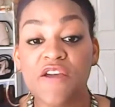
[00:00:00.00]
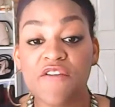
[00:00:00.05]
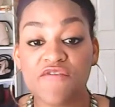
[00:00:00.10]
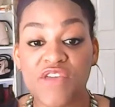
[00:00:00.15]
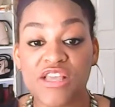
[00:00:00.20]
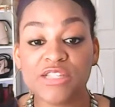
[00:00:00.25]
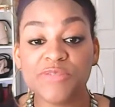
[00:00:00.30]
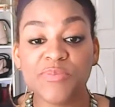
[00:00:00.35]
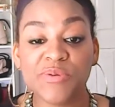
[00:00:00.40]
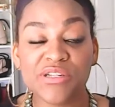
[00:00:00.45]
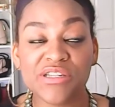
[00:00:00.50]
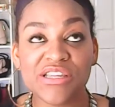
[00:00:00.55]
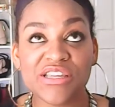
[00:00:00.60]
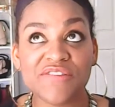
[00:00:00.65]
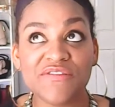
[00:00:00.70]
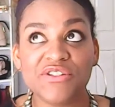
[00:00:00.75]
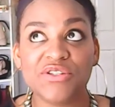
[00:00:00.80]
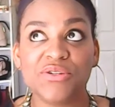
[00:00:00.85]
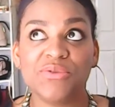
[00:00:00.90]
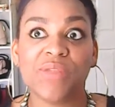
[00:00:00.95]
Facebook
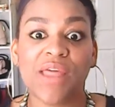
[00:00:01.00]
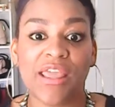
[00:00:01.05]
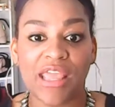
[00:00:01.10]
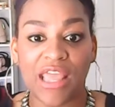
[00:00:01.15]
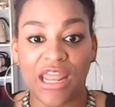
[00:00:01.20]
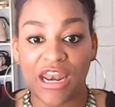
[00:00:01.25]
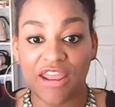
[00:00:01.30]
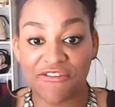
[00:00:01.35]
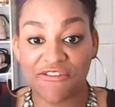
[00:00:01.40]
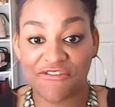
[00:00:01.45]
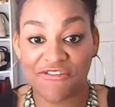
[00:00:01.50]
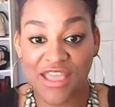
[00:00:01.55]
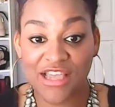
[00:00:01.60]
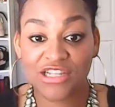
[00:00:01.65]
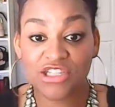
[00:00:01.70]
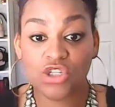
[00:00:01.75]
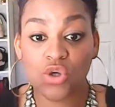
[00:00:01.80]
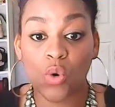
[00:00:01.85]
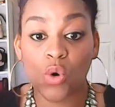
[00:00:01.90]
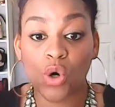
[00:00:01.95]
gives you like an
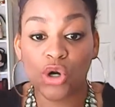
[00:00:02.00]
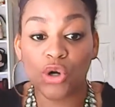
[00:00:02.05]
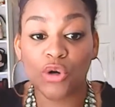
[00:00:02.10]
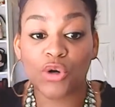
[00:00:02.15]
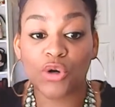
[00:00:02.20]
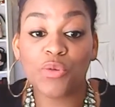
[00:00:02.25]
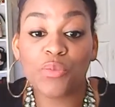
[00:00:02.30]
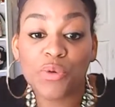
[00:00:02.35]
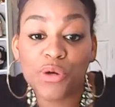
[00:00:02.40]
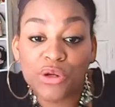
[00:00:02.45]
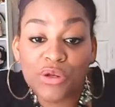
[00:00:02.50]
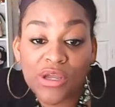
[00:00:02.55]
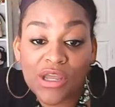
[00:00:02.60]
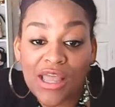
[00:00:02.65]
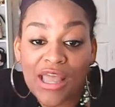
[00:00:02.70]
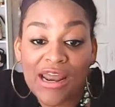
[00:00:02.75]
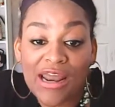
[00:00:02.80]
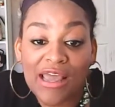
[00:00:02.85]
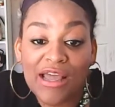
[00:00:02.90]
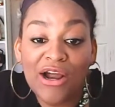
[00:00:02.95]
event or a group where you can
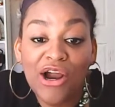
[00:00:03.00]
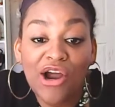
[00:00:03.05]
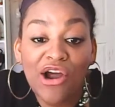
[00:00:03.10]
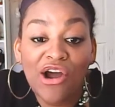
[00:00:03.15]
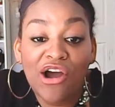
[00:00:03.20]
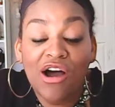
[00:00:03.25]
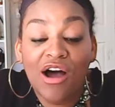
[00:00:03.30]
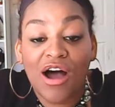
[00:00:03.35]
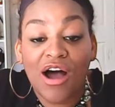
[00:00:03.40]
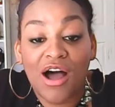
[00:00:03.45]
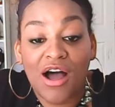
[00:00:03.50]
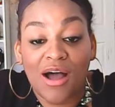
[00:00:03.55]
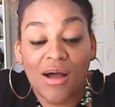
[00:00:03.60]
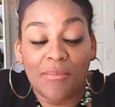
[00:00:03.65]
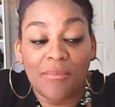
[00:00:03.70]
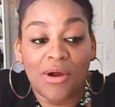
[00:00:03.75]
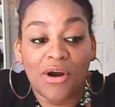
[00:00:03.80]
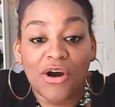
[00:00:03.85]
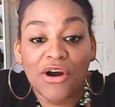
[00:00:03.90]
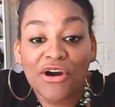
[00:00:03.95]
kind
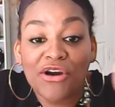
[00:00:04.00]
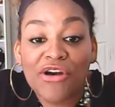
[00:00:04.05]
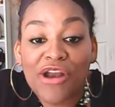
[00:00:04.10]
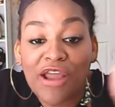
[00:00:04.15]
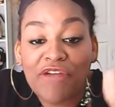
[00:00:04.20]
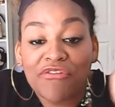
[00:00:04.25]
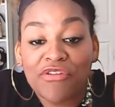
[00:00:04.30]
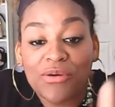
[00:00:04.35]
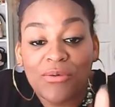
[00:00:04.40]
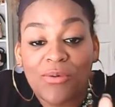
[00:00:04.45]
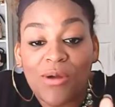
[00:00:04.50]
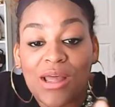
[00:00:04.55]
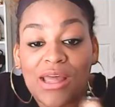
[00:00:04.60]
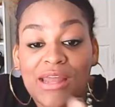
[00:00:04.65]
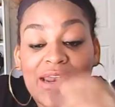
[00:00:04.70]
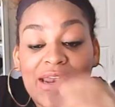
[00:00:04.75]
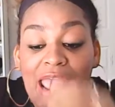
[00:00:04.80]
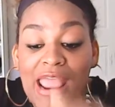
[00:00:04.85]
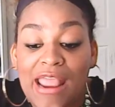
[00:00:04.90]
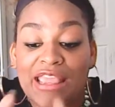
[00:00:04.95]
of herd
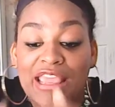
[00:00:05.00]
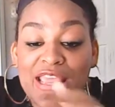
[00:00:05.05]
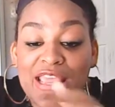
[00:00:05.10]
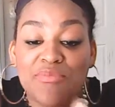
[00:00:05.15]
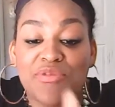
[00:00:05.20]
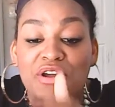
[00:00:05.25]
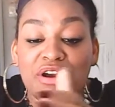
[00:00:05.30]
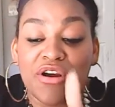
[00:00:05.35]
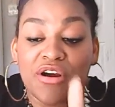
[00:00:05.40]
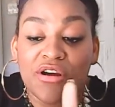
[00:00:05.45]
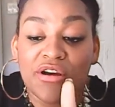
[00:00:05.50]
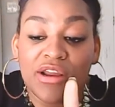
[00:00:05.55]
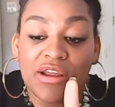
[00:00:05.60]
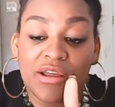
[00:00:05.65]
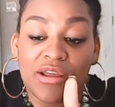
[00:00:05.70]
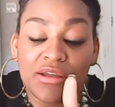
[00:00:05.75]
everyone and keep their